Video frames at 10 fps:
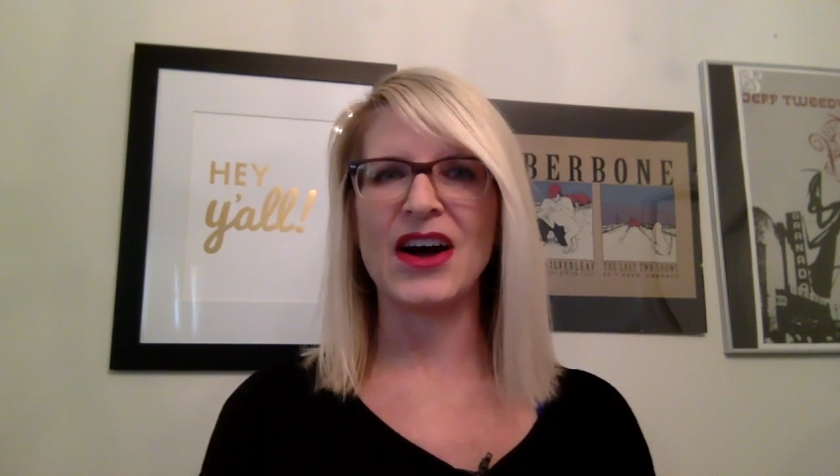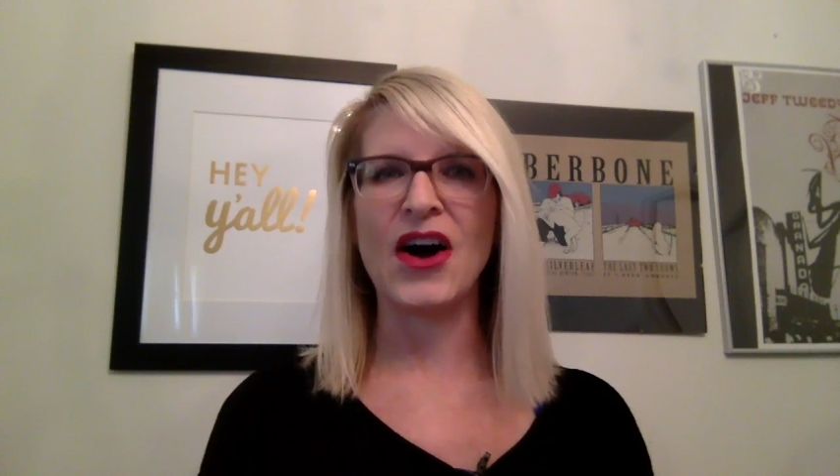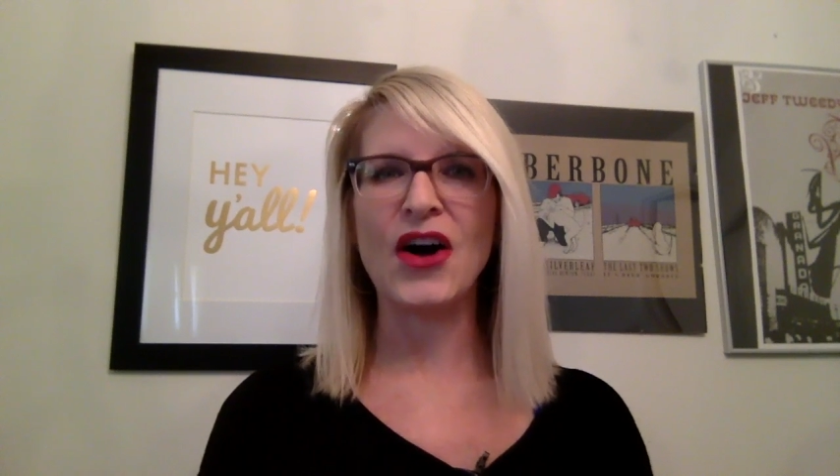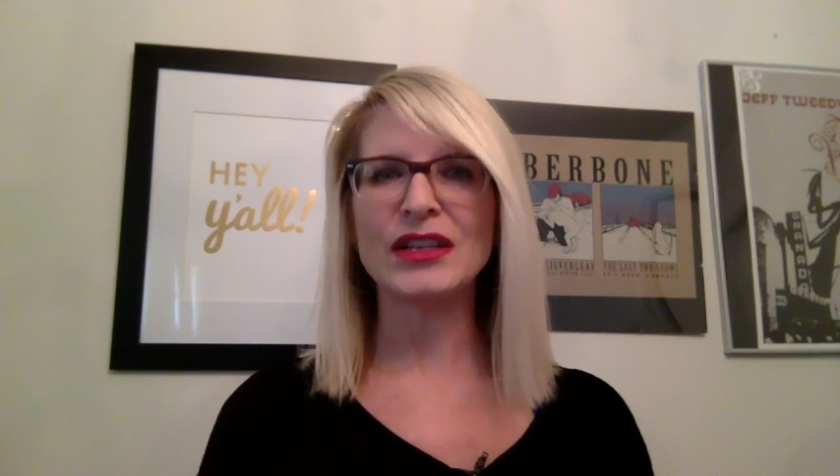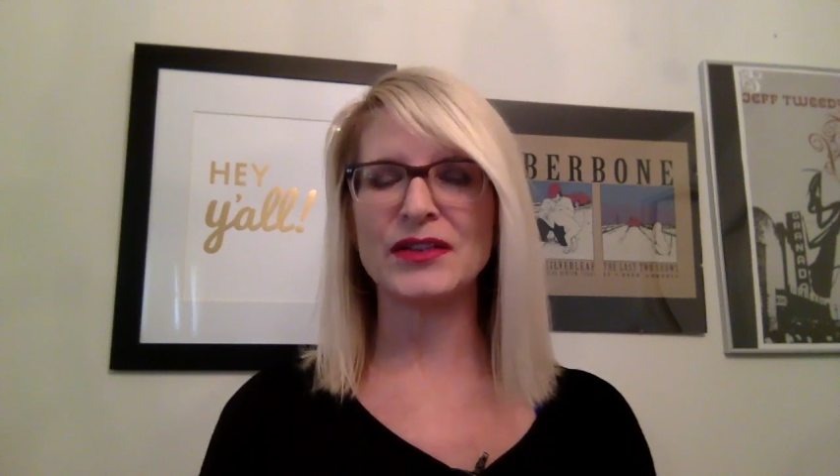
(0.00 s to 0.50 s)

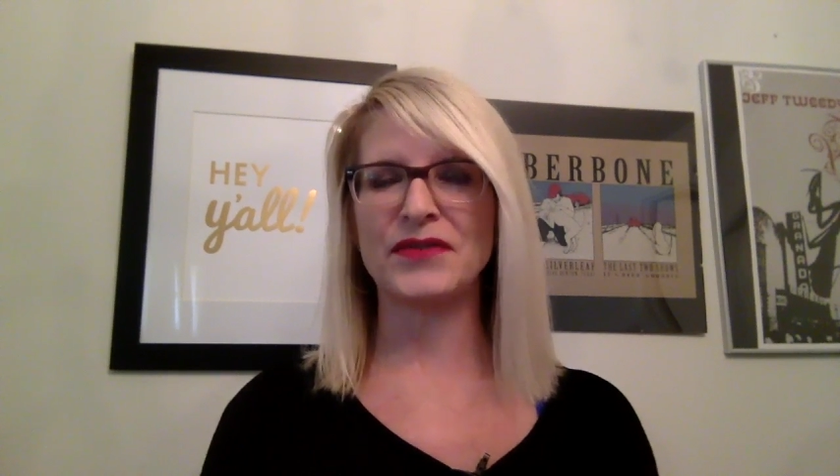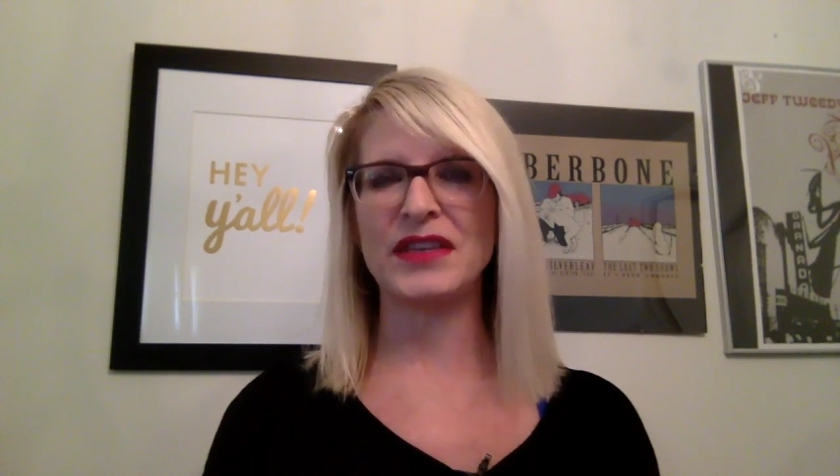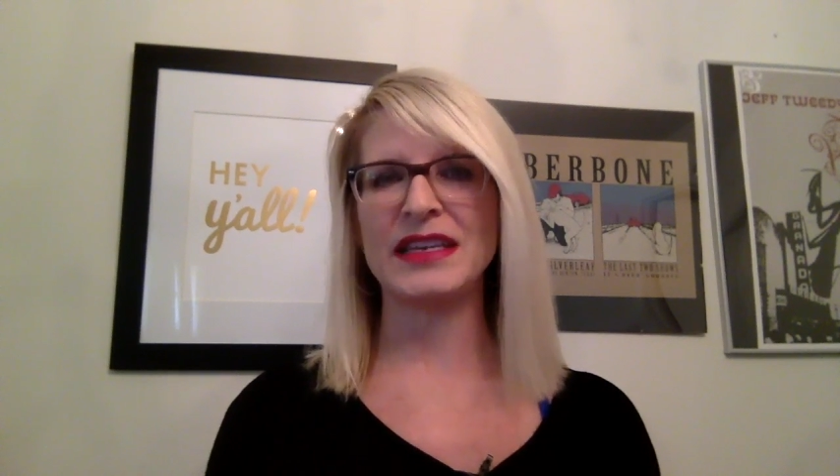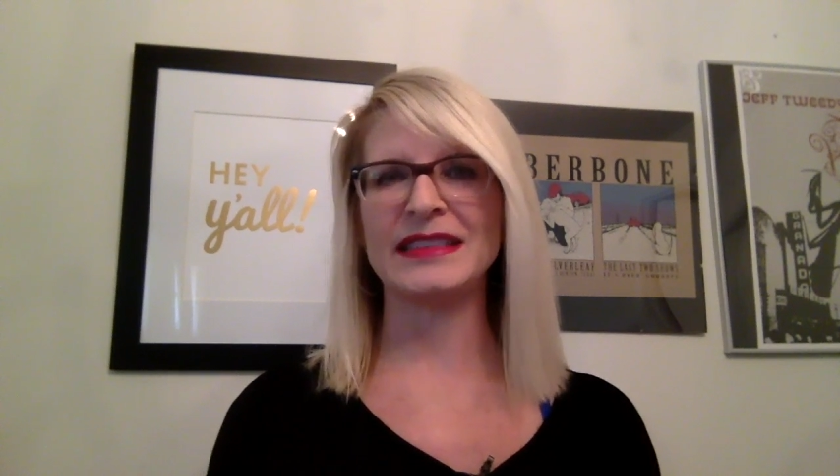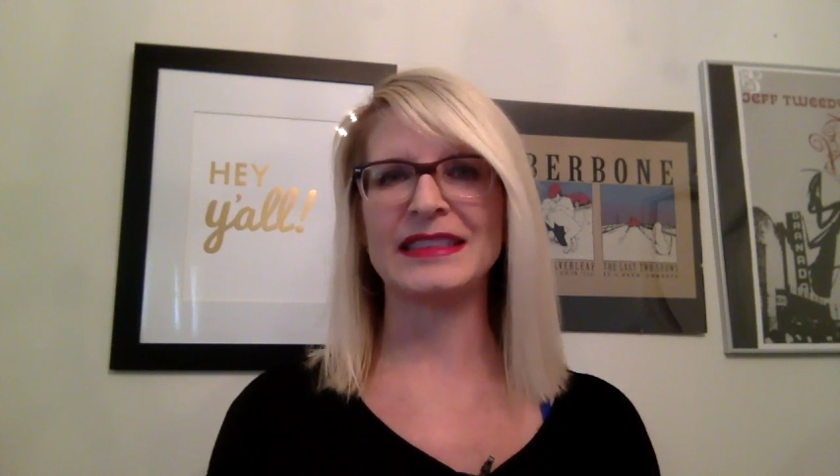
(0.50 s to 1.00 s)
all of
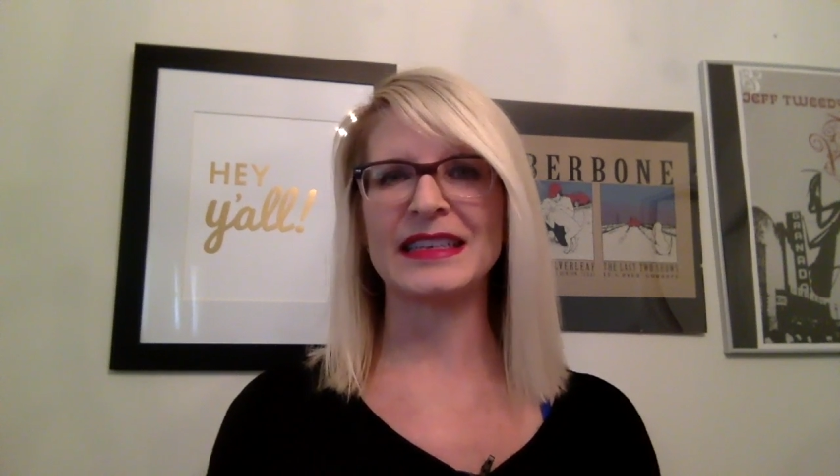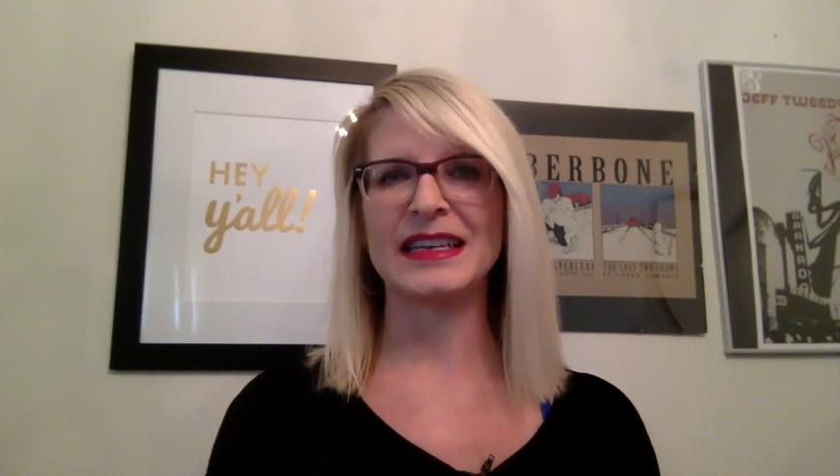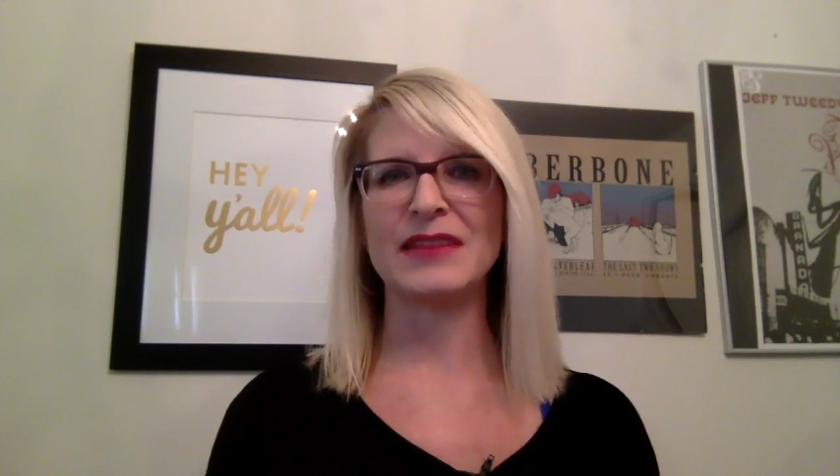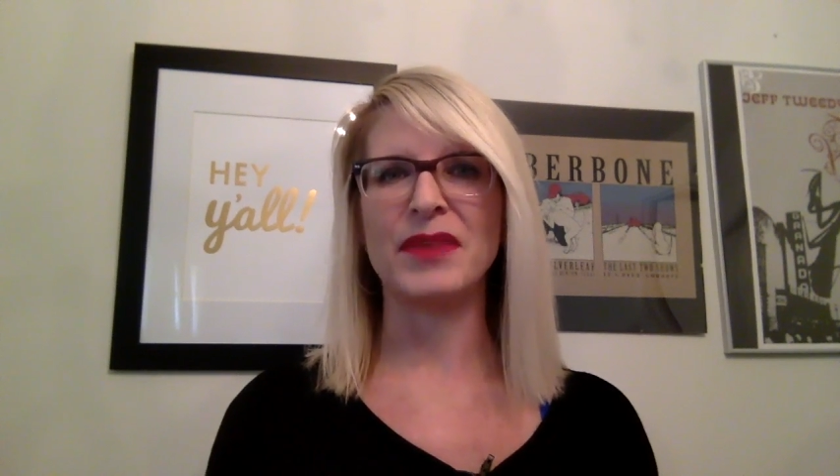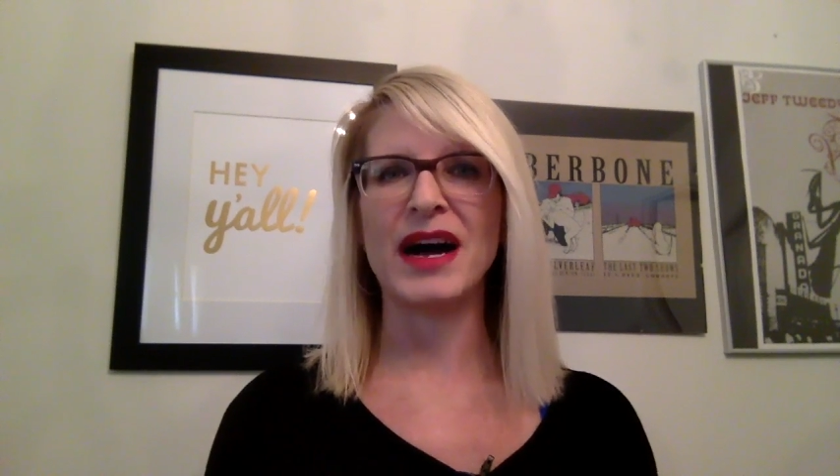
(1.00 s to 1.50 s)
these
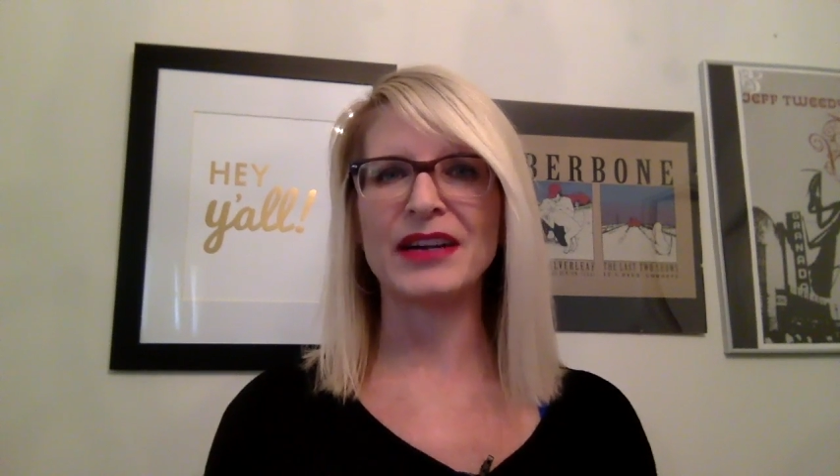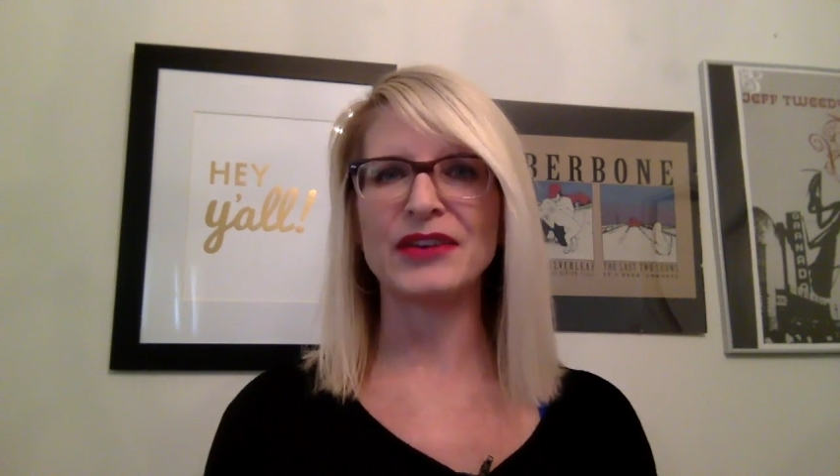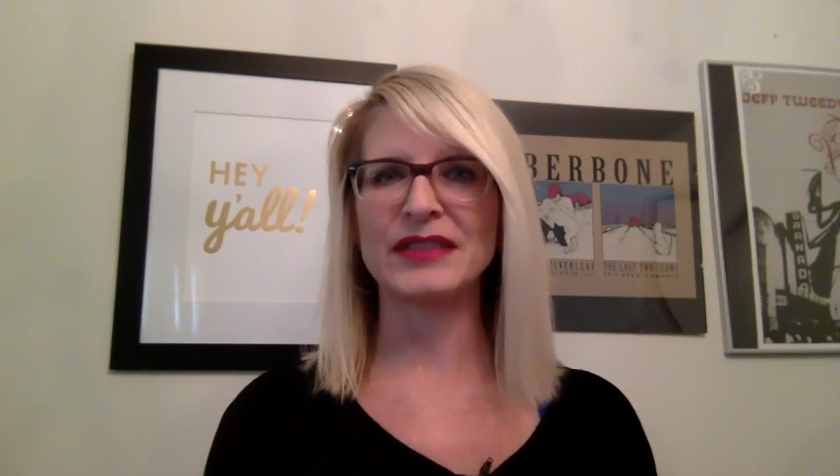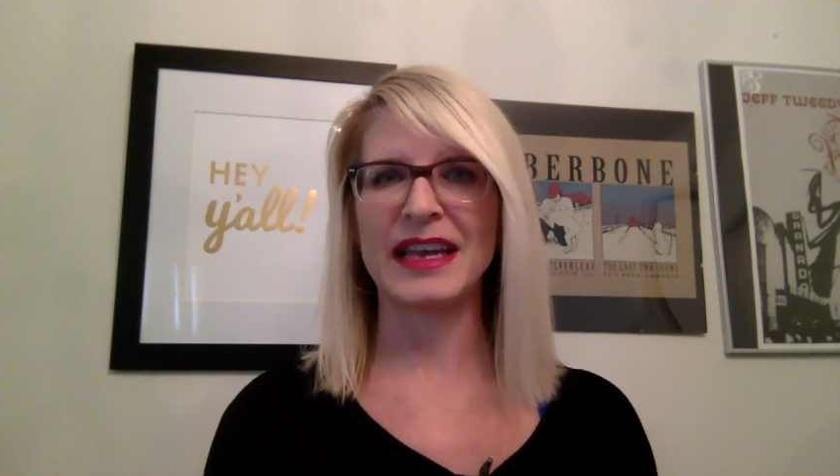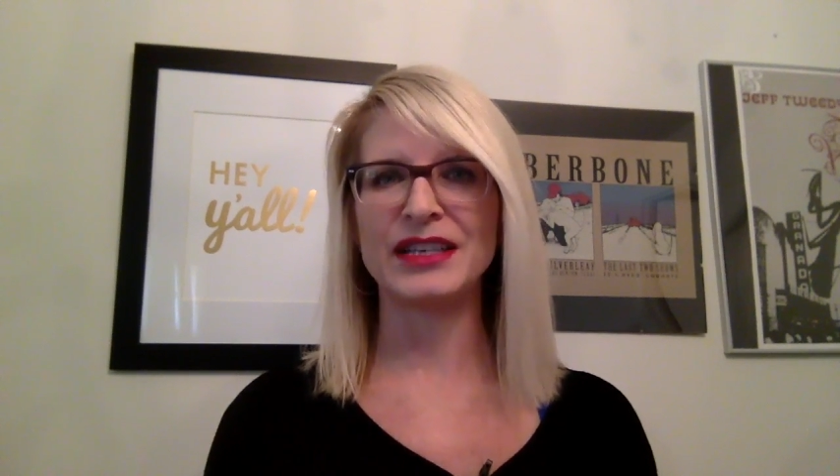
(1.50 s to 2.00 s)

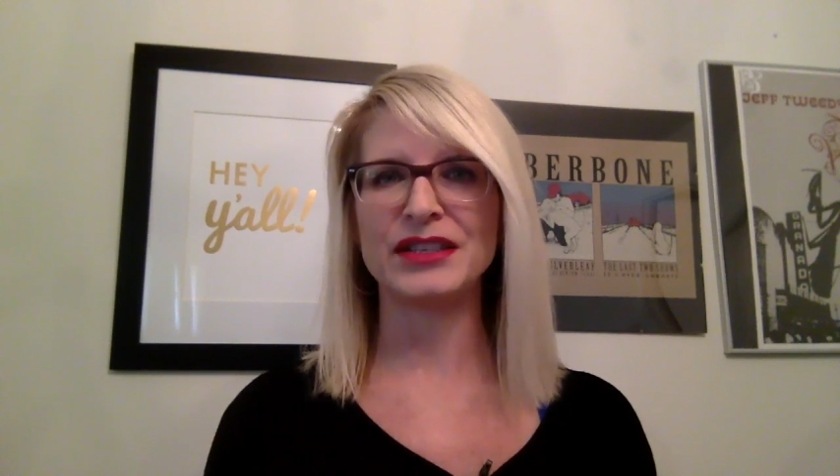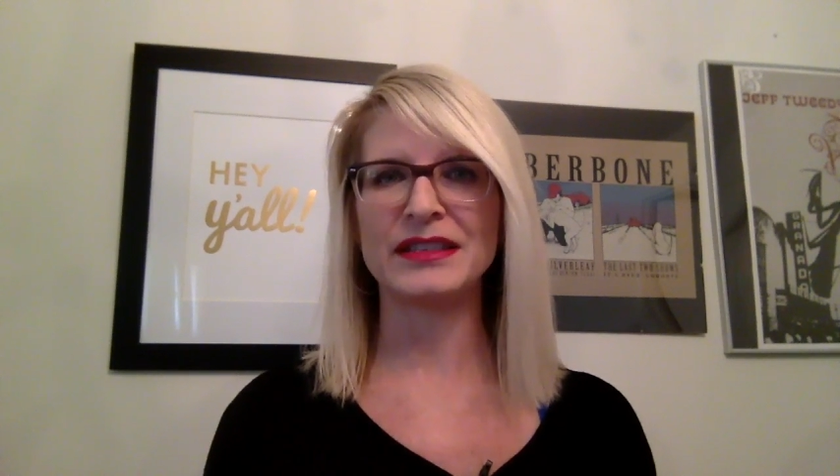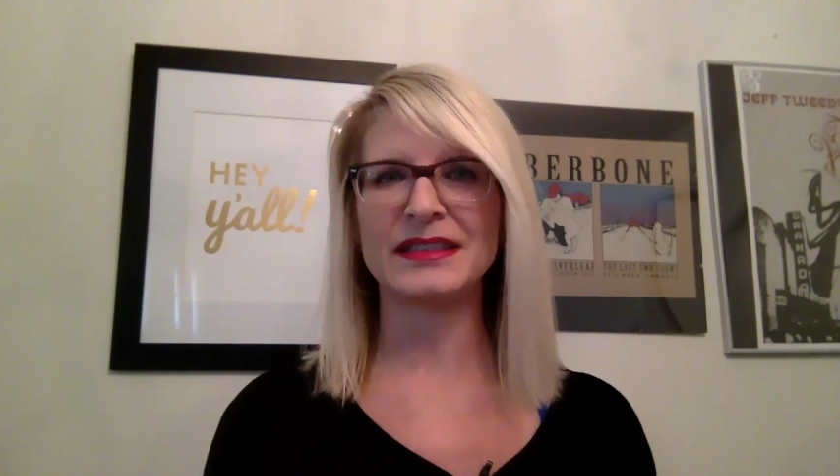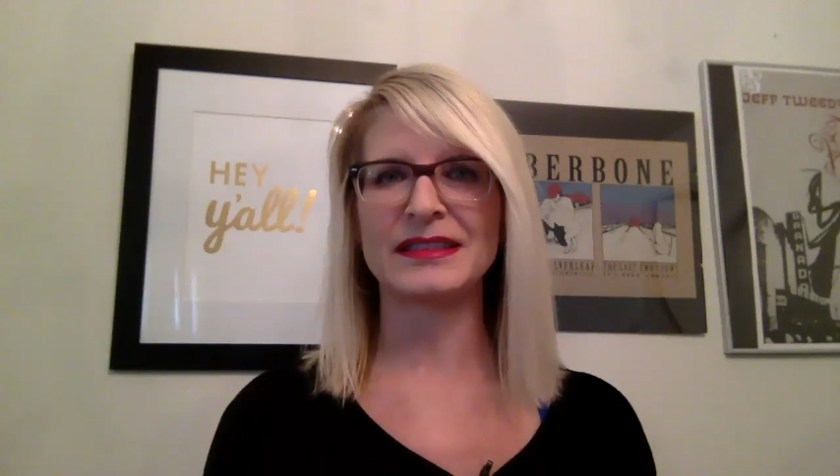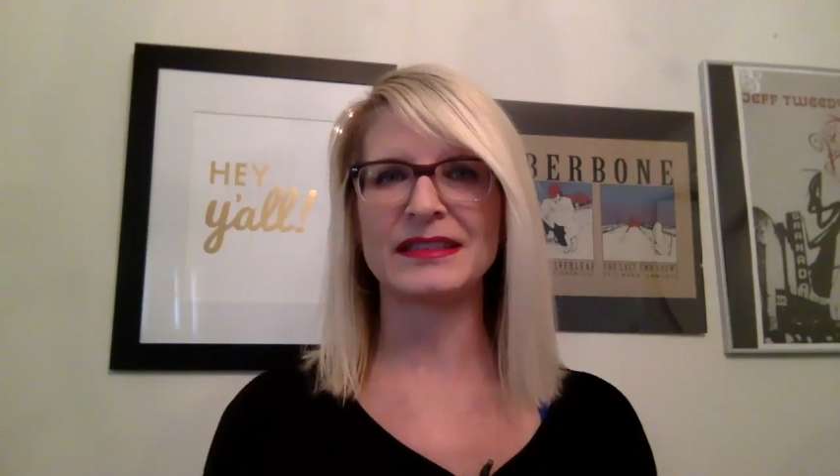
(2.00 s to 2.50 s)
buyer's
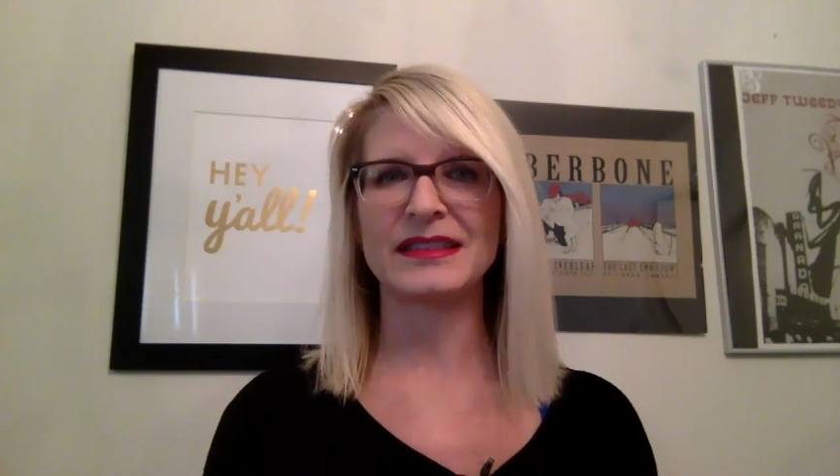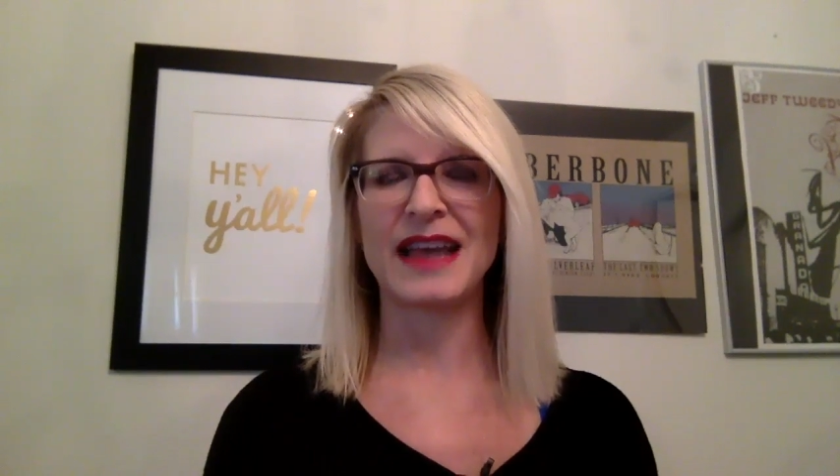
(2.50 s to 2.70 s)
agents